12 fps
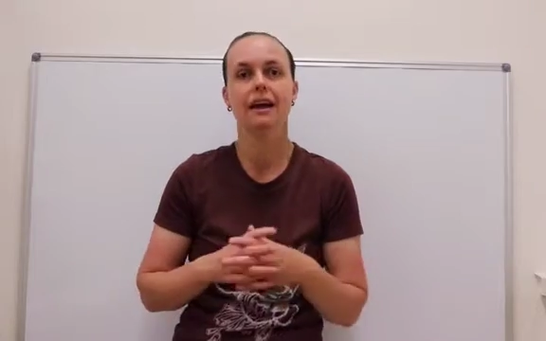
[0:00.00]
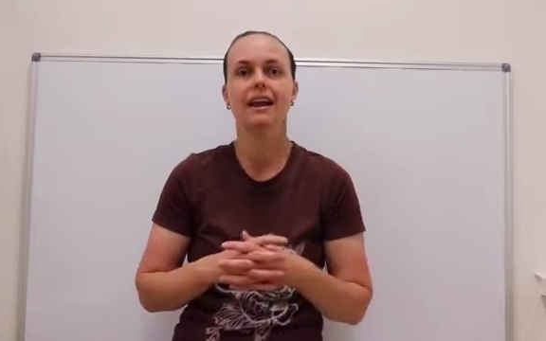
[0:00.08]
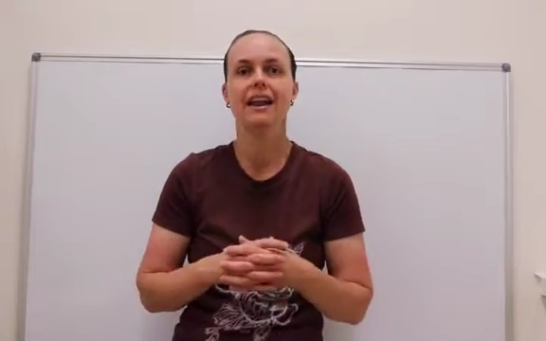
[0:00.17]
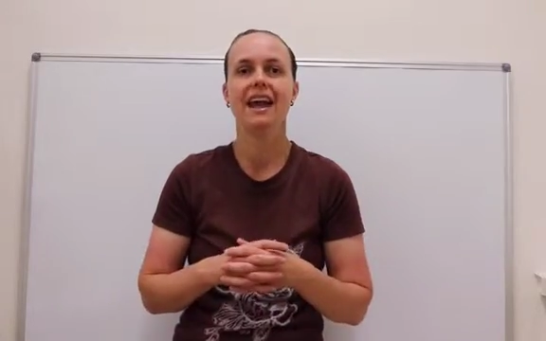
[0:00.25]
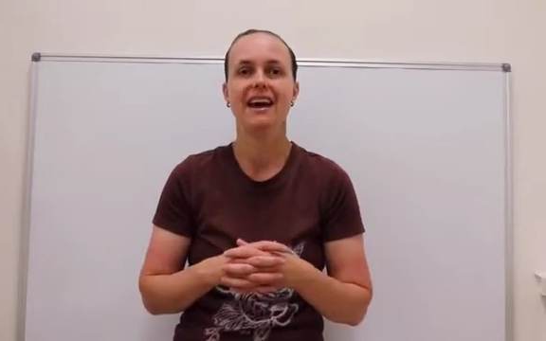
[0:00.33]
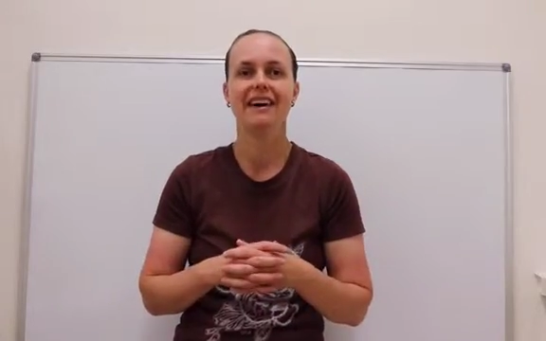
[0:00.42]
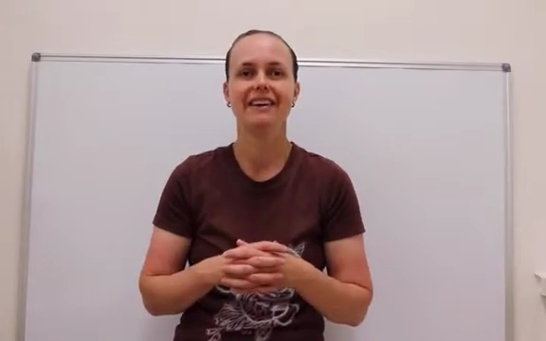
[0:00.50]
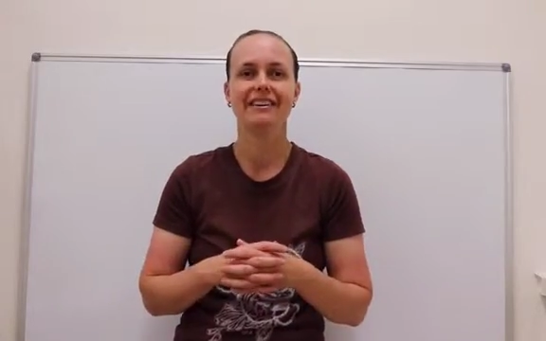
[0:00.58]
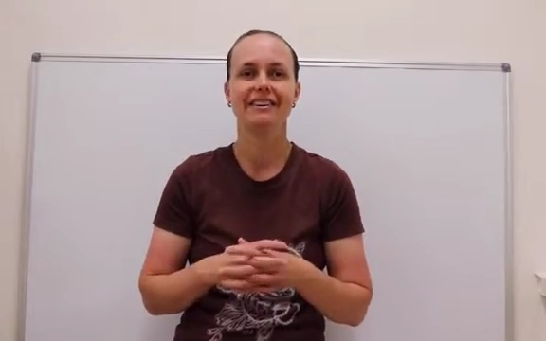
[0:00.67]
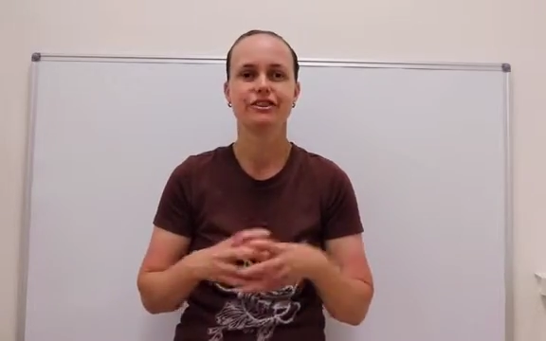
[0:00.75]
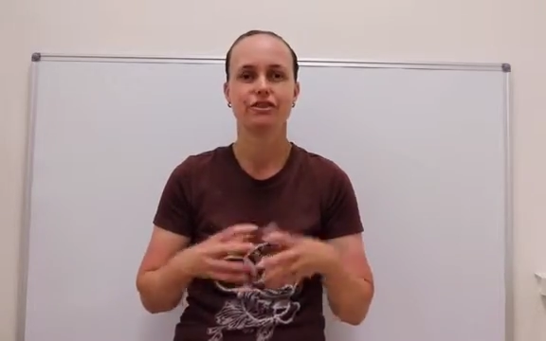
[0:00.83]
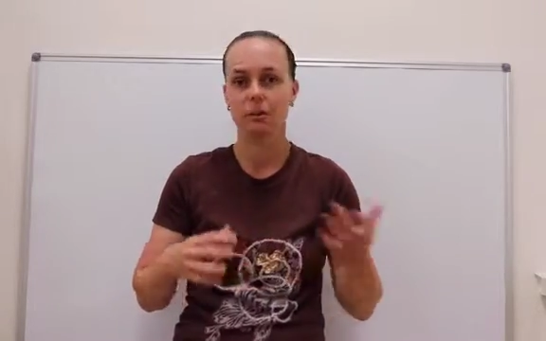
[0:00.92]

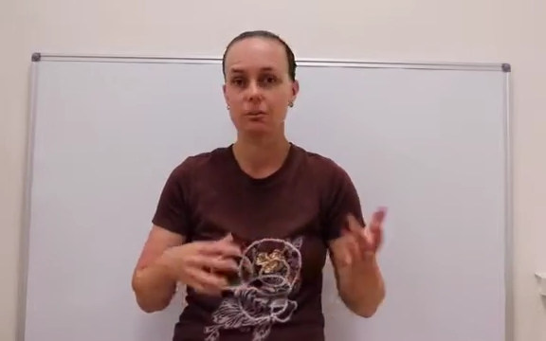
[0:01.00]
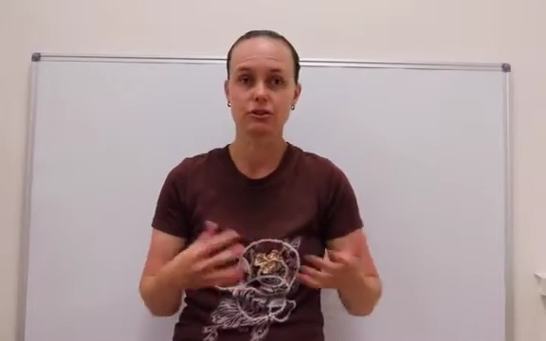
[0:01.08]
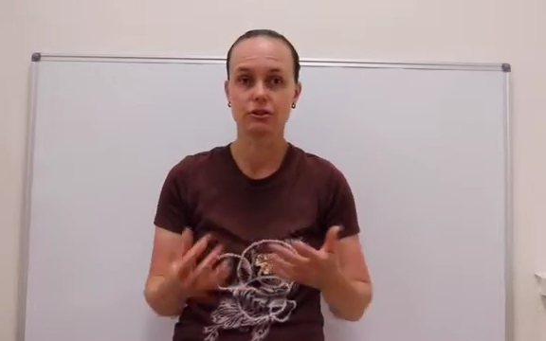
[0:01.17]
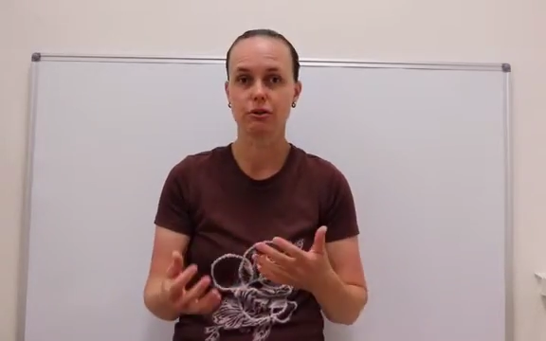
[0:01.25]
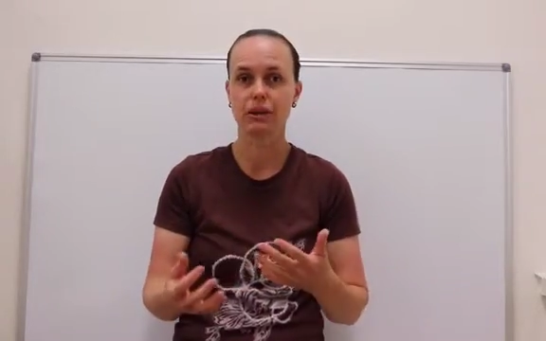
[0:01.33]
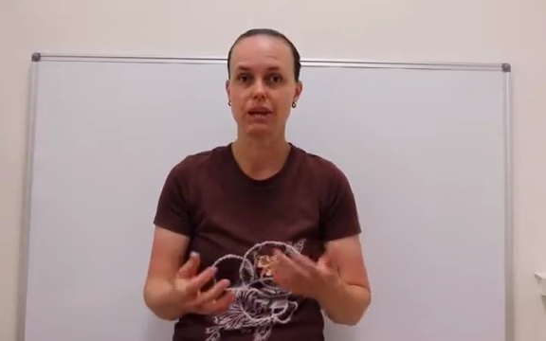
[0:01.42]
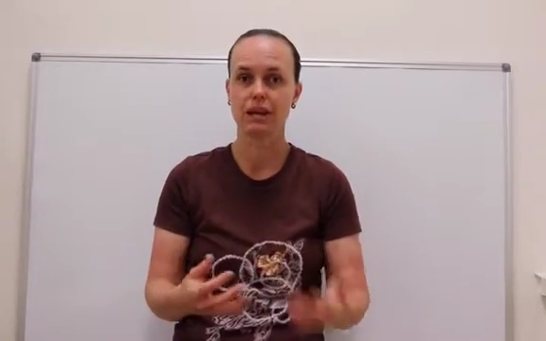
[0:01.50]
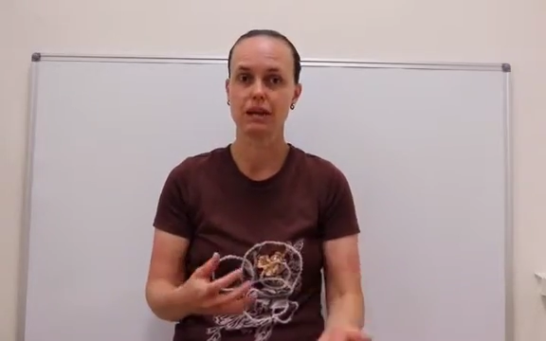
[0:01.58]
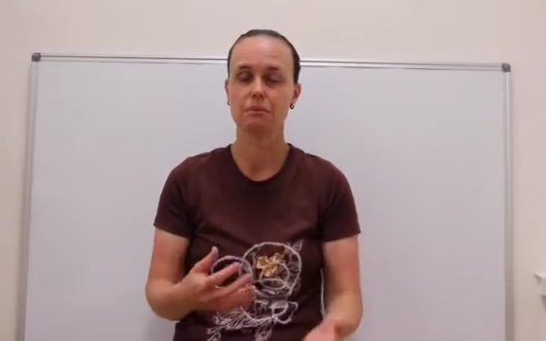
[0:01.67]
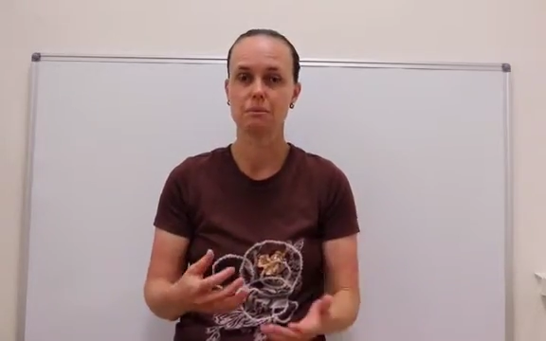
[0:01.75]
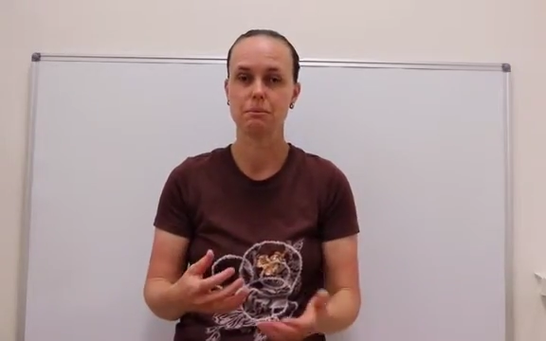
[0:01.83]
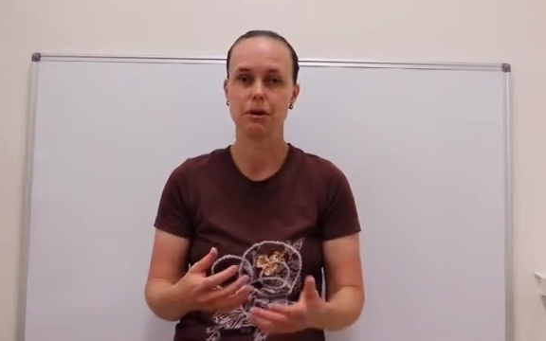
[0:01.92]
Now, trouble talking
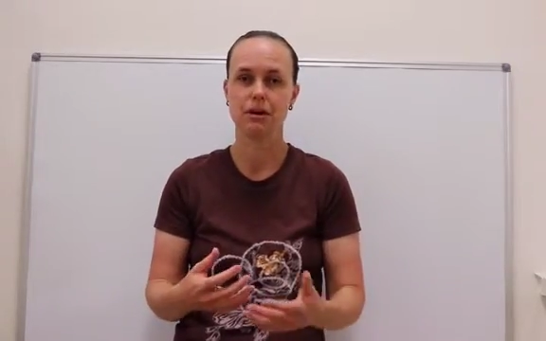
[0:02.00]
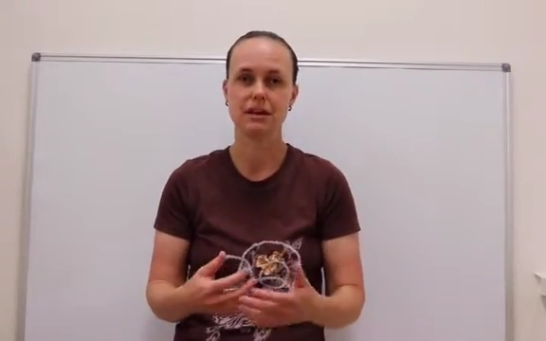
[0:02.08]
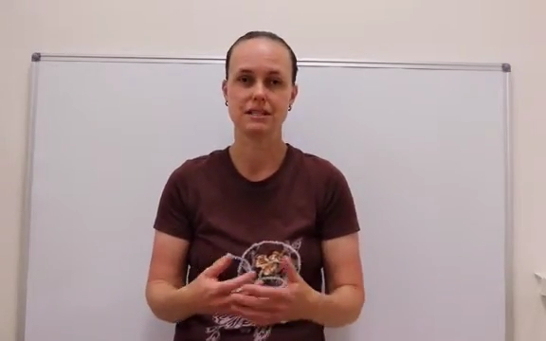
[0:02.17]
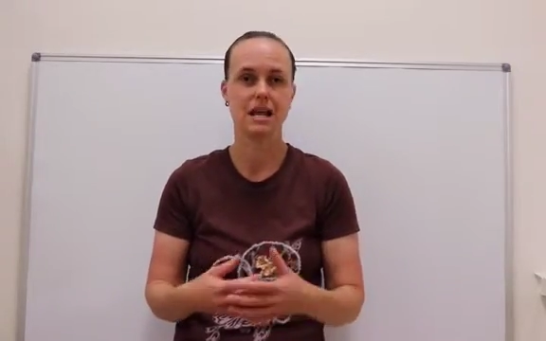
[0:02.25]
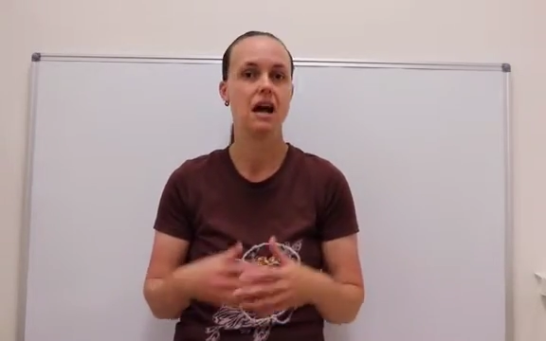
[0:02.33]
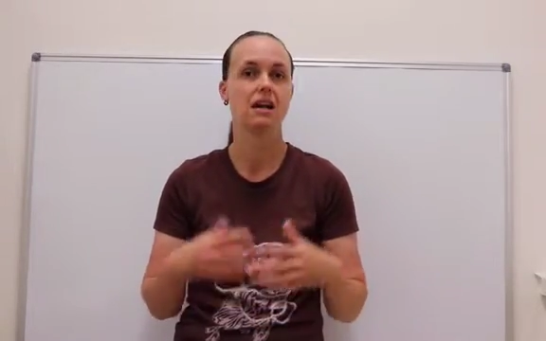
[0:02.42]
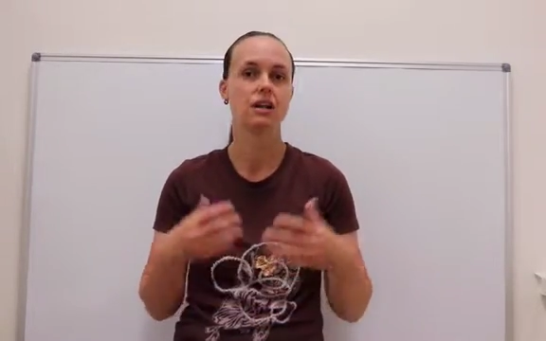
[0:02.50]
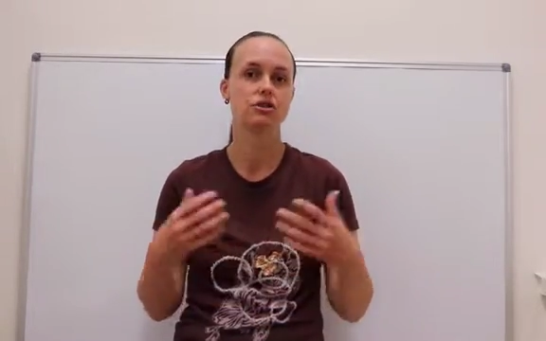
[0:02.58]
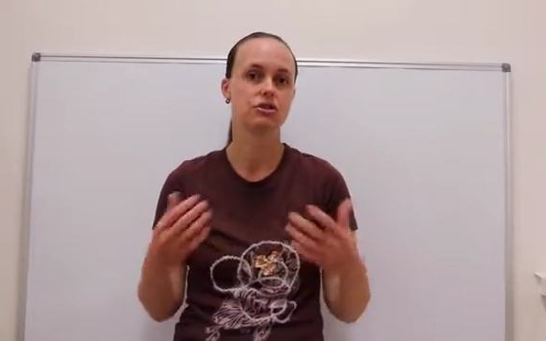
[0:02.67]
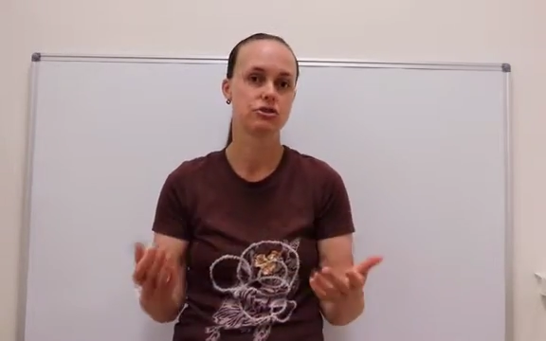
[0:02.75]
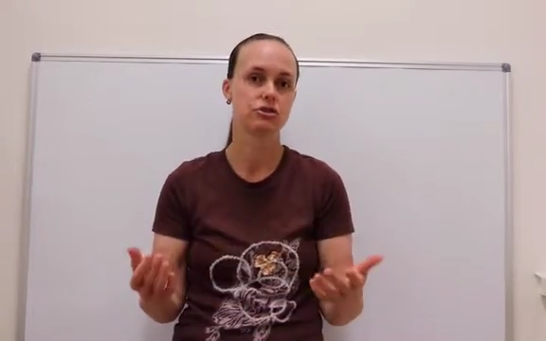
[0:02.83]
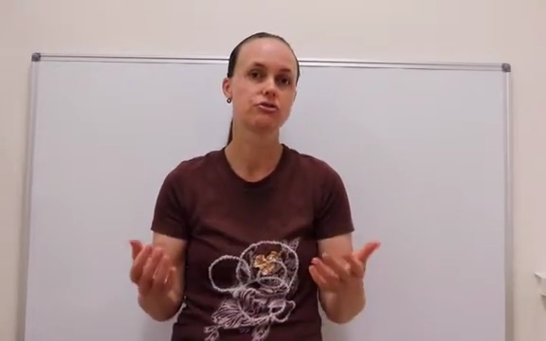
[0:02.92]
can be broken down
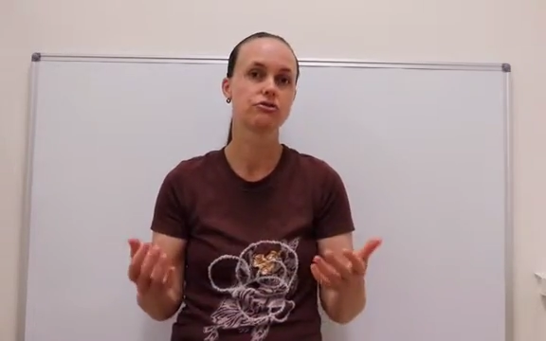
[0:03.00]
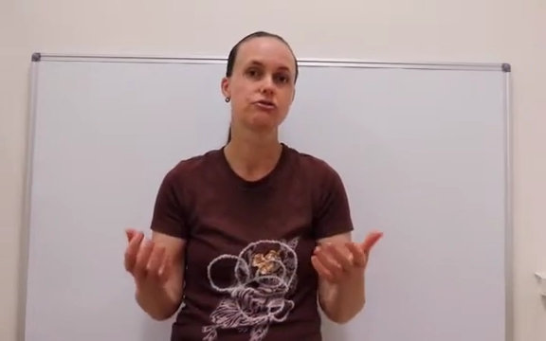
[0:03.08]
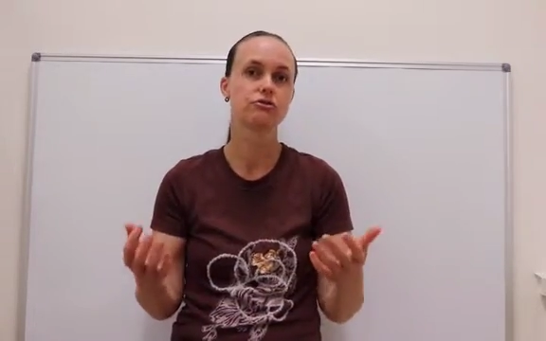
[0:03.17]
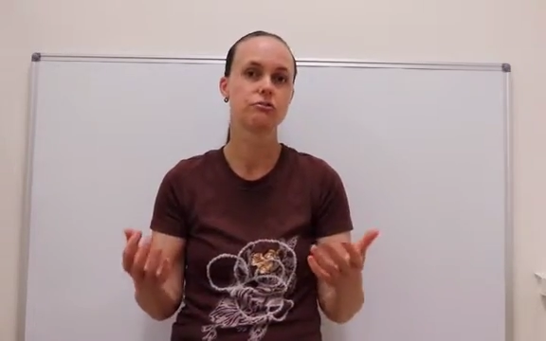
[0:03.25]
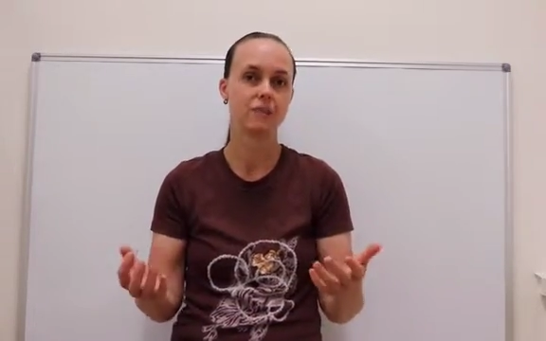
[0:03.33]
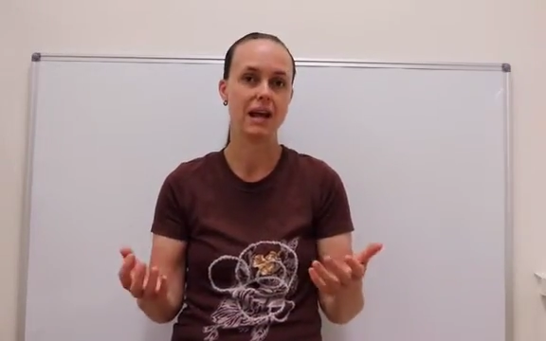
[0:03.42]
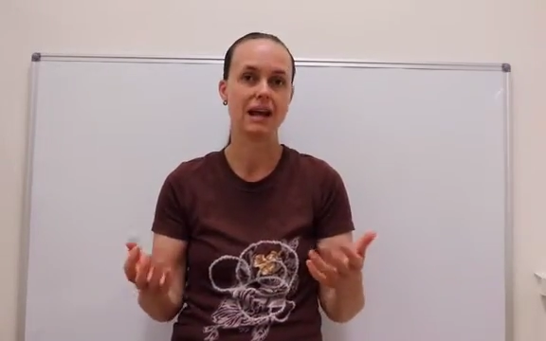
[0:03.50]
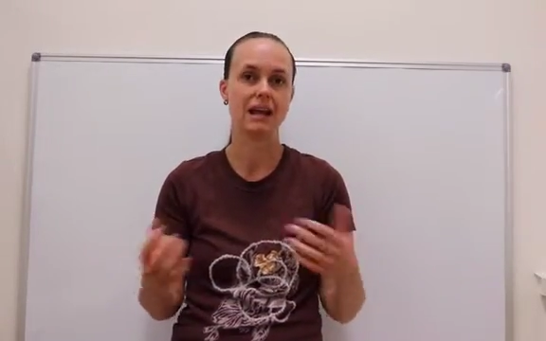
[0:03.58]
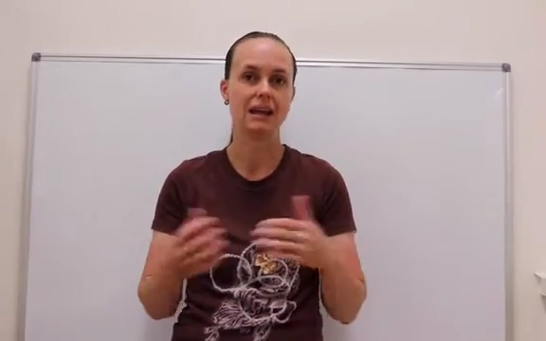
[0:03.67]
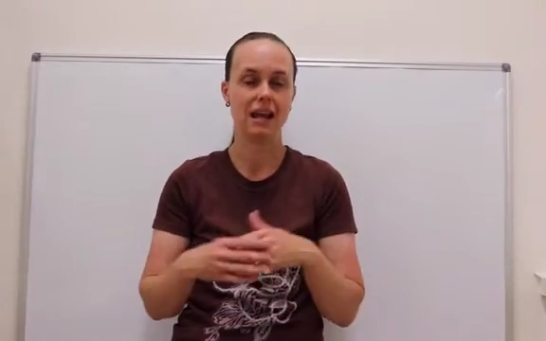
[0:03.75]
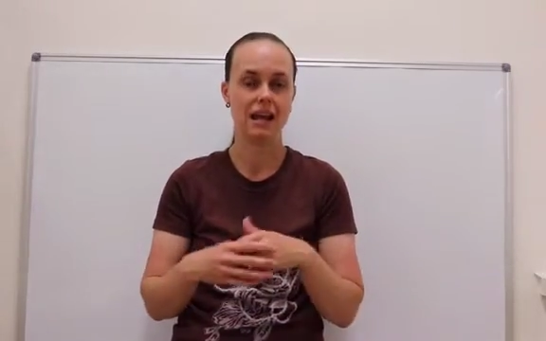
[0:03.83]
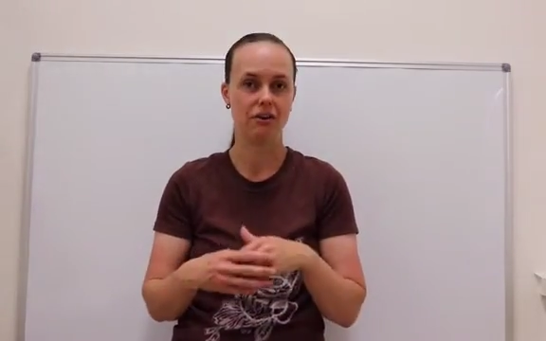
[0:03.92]
into two
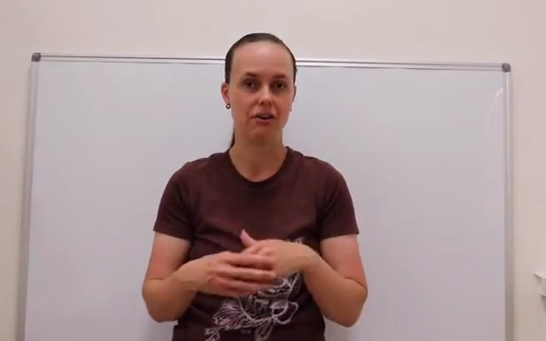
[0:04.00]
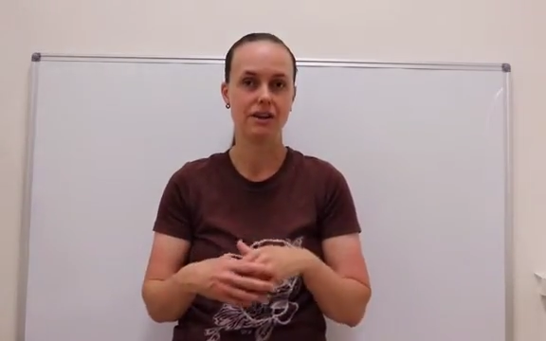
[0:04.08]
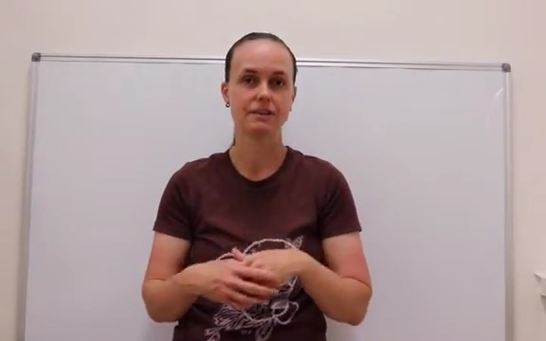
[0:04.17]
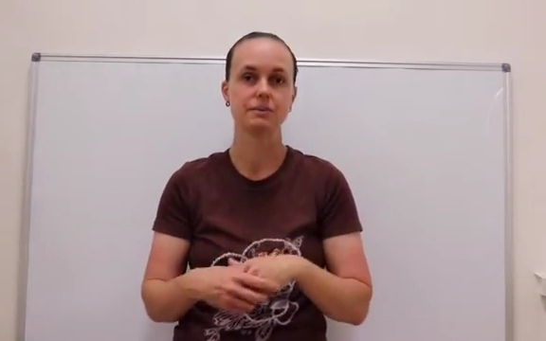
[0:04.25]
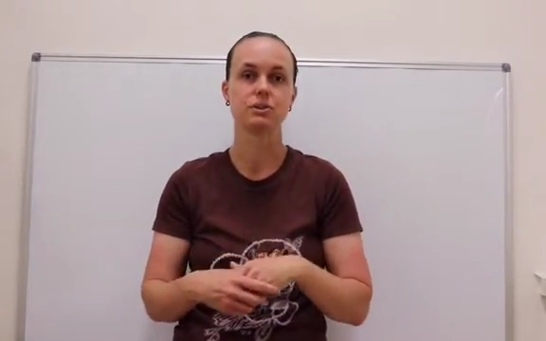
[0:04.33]
main areas,